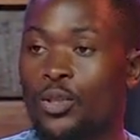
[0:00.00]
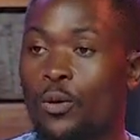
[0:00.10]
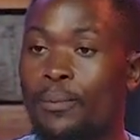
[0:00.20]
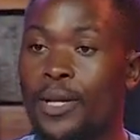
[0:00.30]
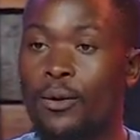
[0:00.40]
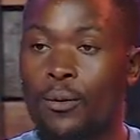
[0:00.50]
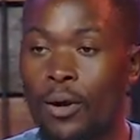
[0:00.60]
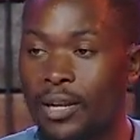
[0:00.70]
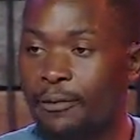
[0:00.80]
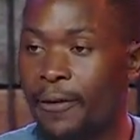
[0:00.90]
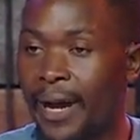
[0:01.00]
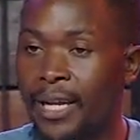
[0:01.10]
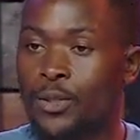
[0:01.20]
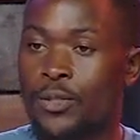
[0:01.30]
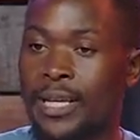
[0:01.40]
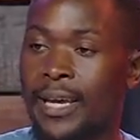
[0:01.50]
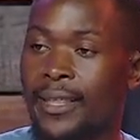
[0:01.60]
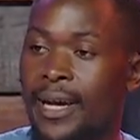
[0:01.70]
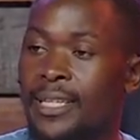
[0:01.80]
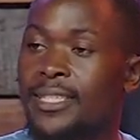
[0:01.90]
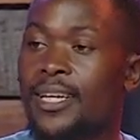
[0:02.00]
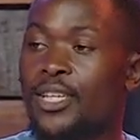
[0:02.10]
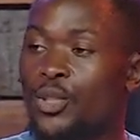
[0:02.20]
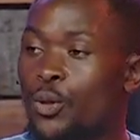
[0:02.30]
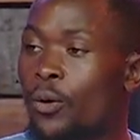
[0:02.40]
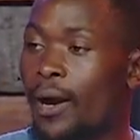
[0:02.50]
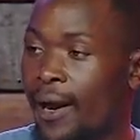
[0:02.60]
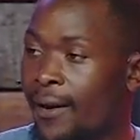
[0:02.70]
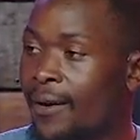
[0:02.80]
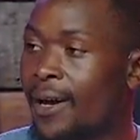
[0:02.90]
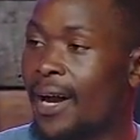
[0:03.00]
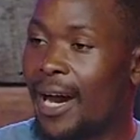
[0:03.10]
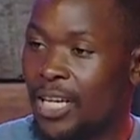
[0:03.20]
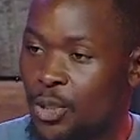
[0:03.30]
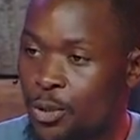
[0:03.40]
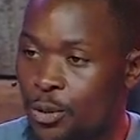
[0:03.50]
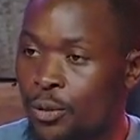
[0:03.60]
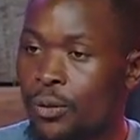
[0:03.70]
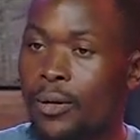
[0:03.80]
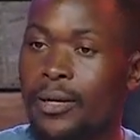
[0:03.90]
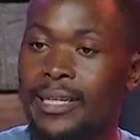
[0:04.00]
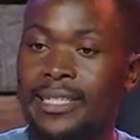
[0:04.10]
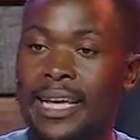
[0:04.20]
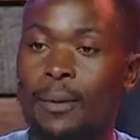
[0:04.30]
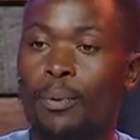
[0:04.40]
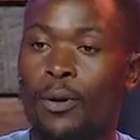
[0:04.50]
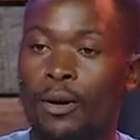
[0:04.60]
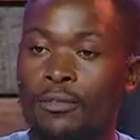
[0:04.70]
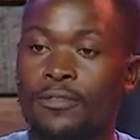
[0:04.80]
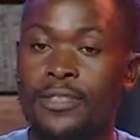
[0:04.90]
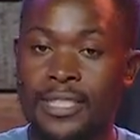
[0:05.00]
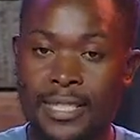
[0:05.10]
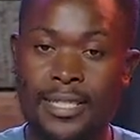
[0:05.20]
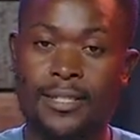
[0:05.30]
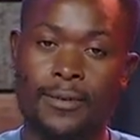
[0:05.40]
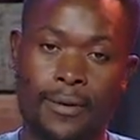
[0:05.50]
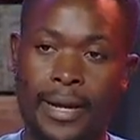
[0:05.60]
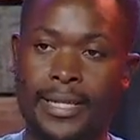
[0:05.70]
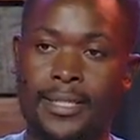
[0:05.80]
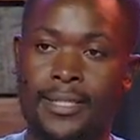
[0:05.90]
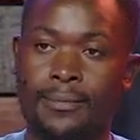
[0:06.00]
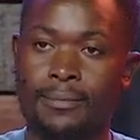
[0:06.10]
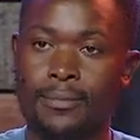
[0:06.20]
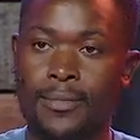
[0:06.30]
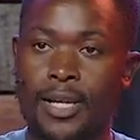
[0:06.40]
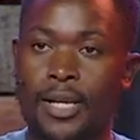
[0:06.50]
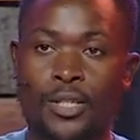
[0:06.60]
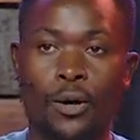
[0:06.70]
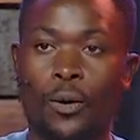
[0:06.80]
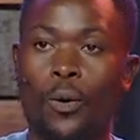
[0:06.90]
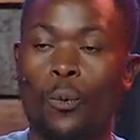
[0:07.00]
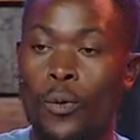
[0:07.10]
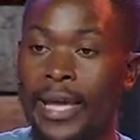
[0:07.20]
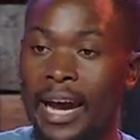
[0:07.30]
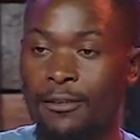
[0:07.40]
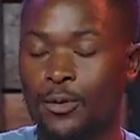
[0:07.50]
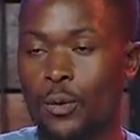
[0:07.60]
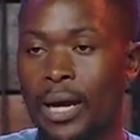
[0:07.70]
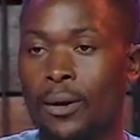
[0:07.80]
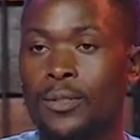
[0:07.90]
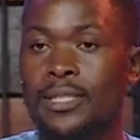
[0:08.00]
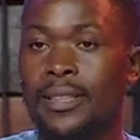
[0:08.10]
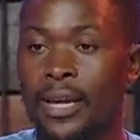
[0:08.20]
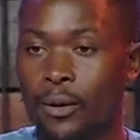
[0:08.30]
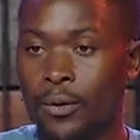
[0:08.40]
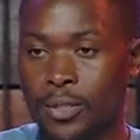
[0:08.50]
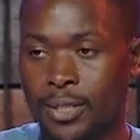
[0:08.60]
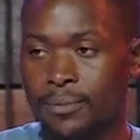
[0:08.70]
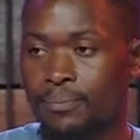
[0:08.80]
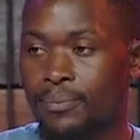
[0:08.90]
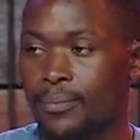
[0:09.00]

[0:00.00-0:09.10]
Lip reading: you will be qualified to say that you are a true disciple of Jesus Christ. So we have to count the cost.